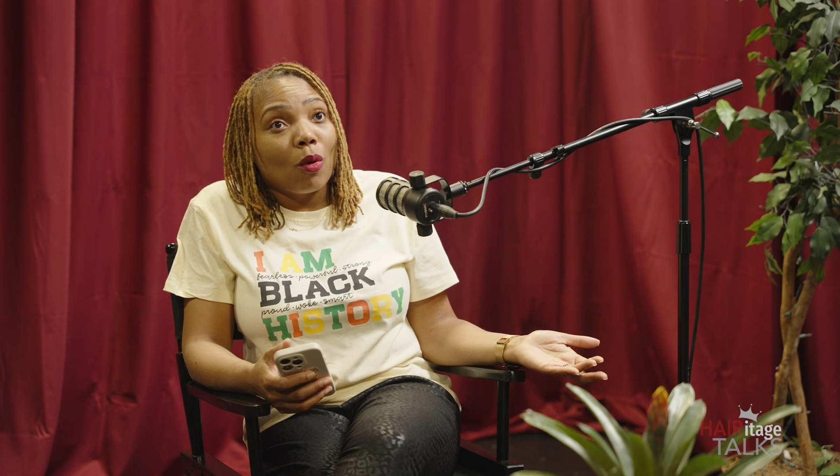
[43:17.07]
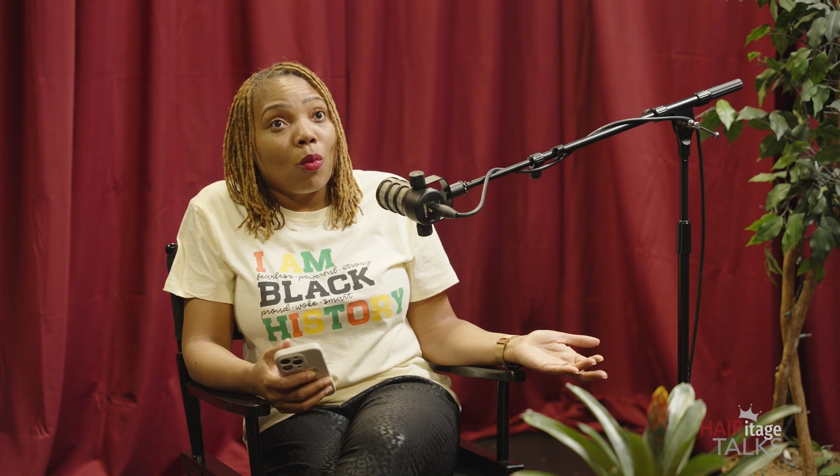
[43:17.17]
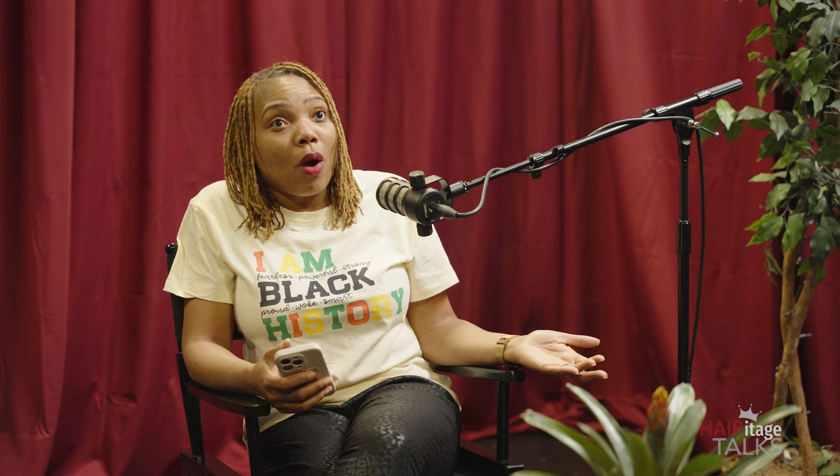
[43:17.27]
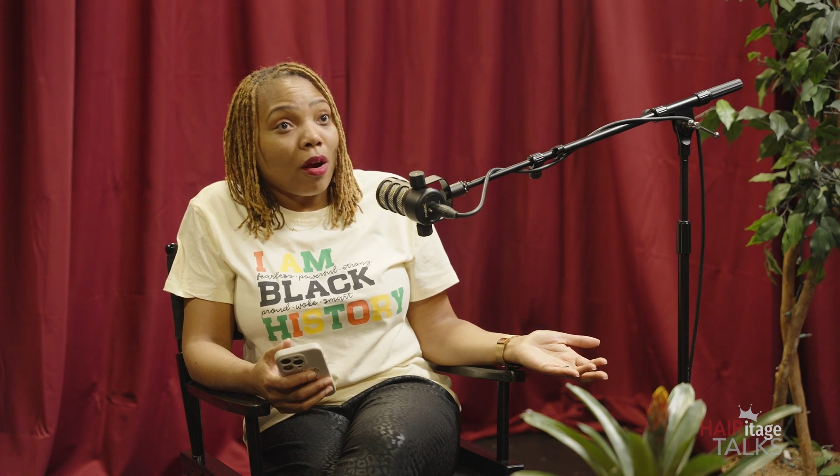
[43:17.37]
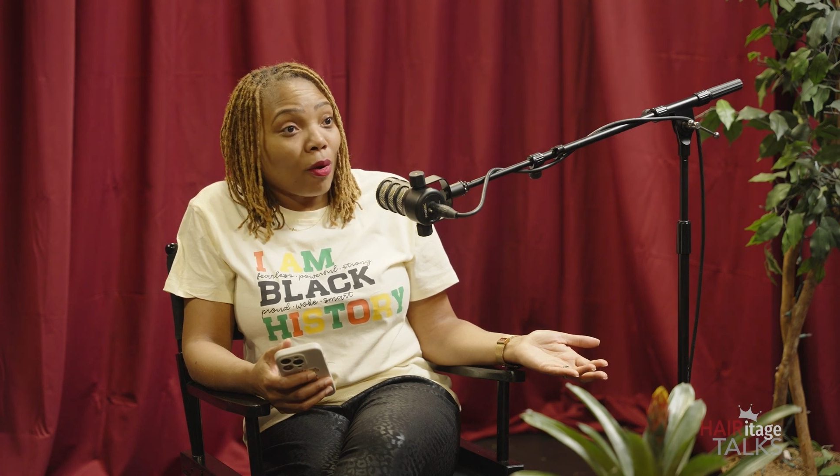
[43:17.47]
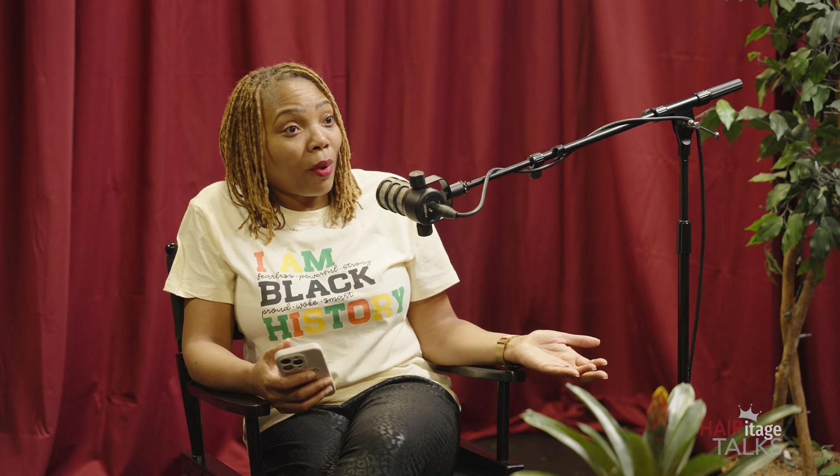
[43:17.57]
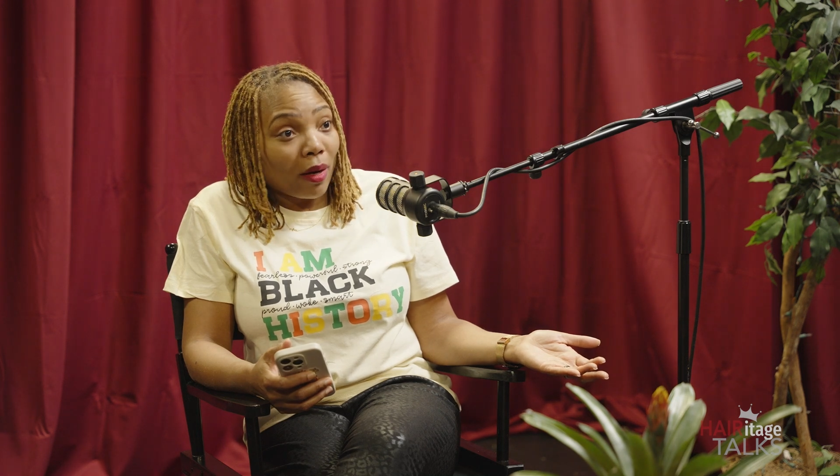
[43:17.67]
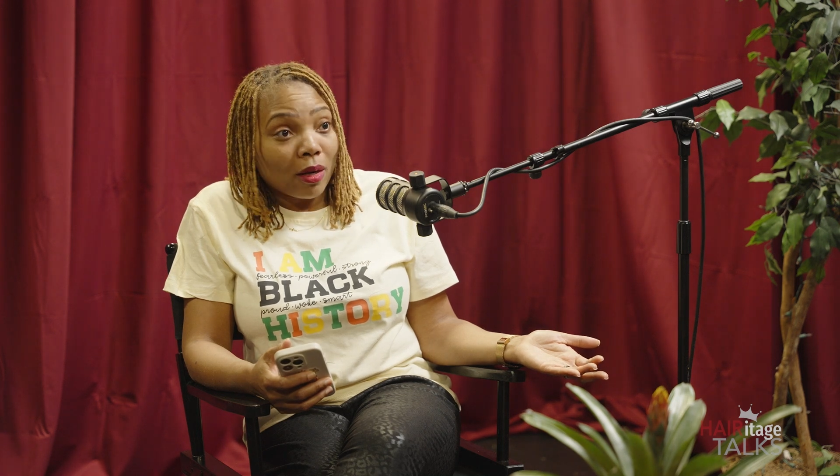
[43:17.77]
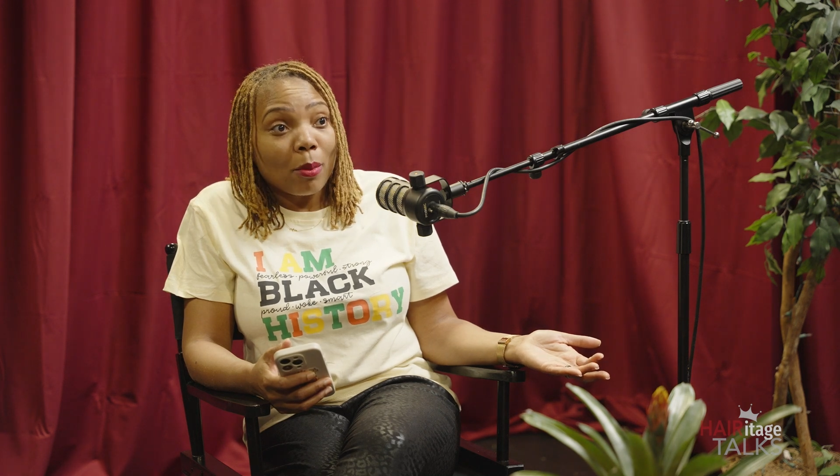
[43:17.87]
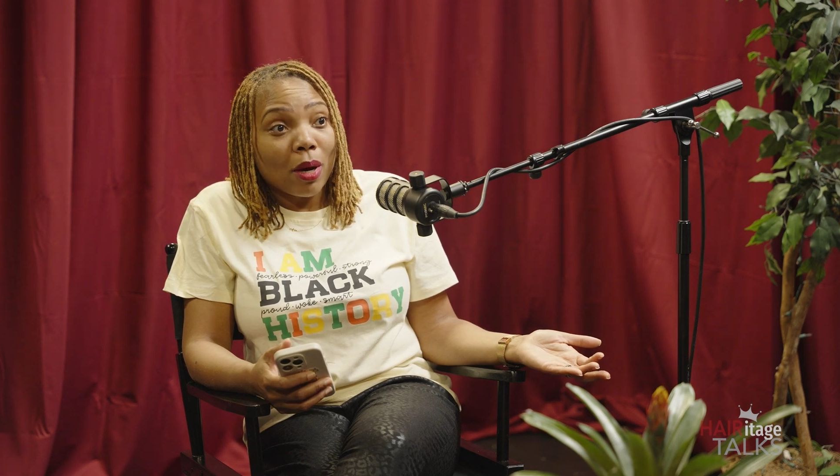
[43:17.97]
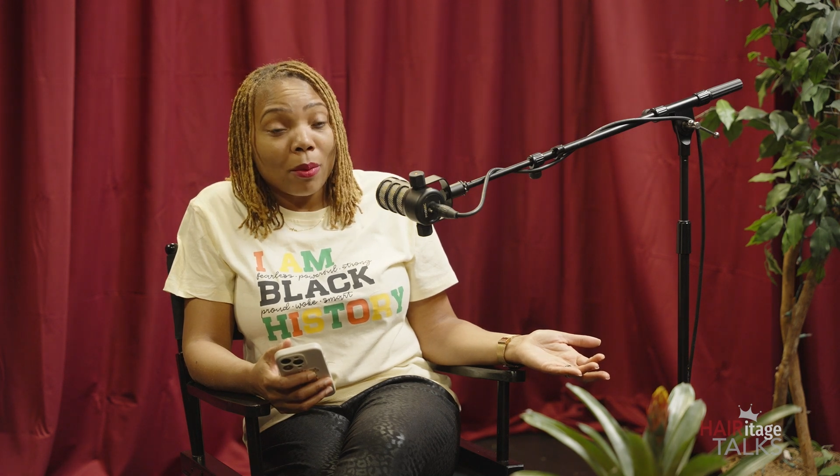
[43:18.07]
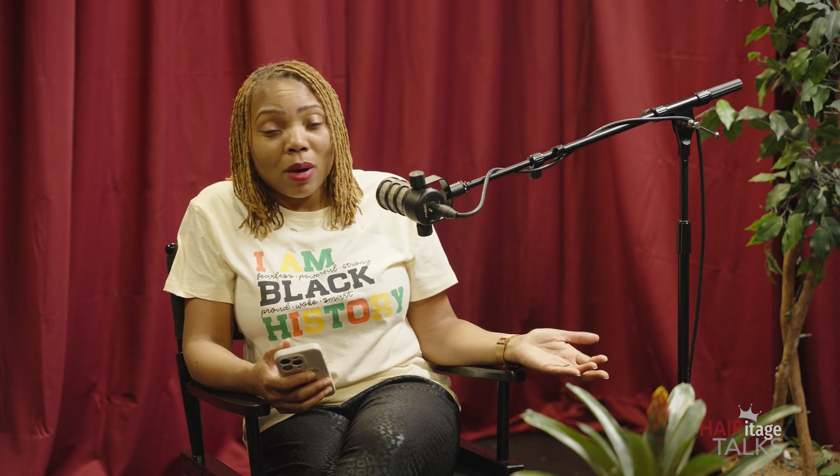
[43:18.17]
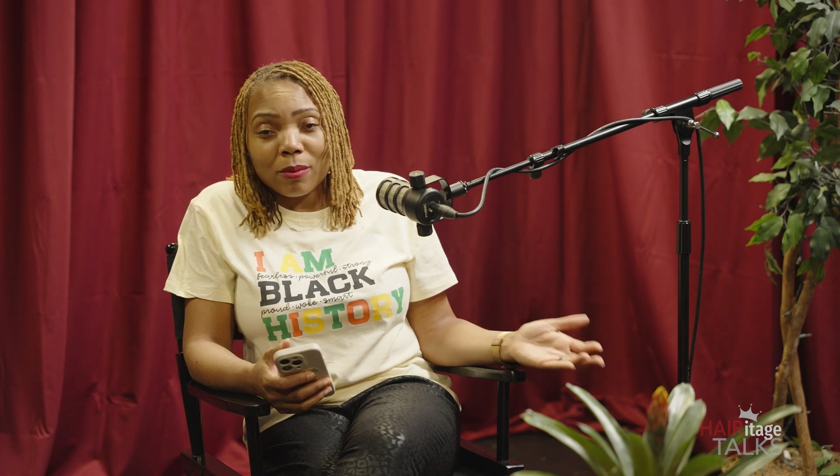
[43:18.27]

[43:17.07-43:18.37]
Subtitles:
walk around in a bubble.